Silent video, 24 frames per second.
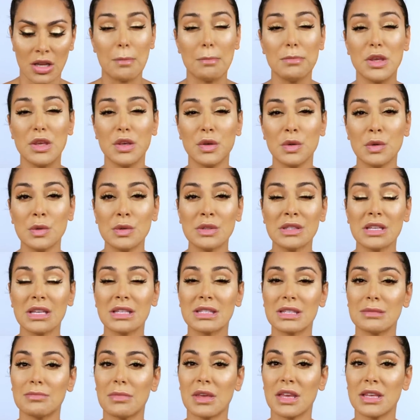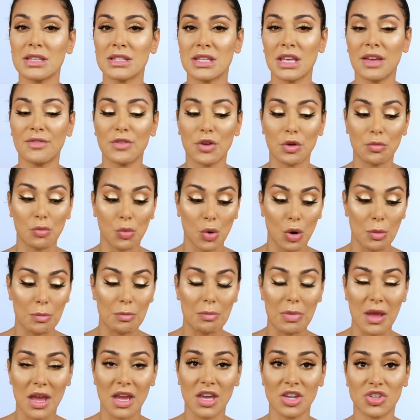Muse is amazing if you're more
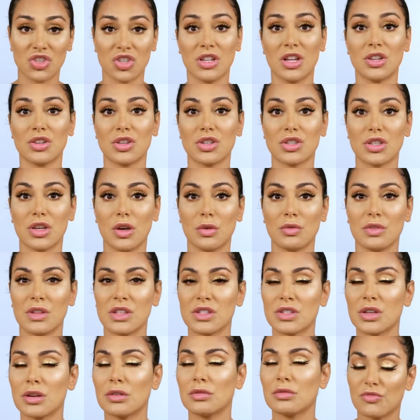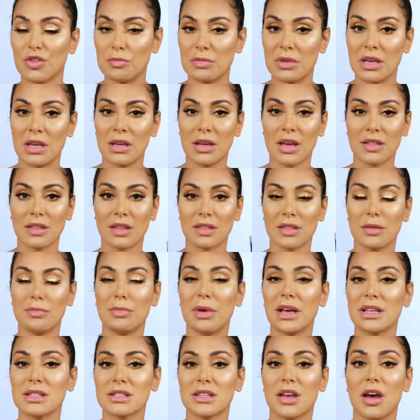beige and undertone. These are, for me, I think the
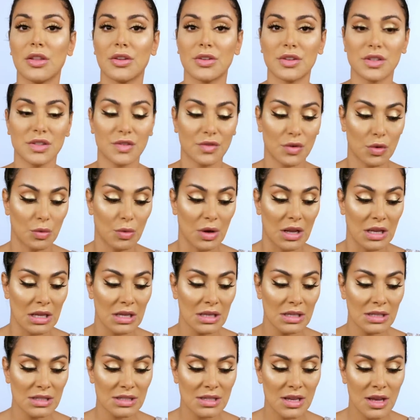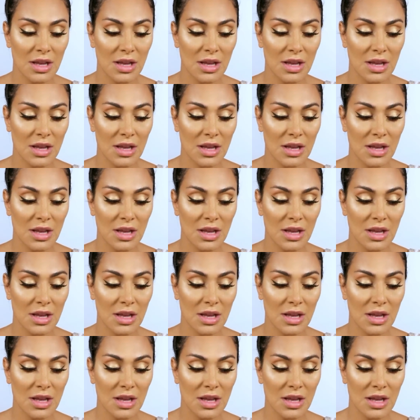best colors for weddings,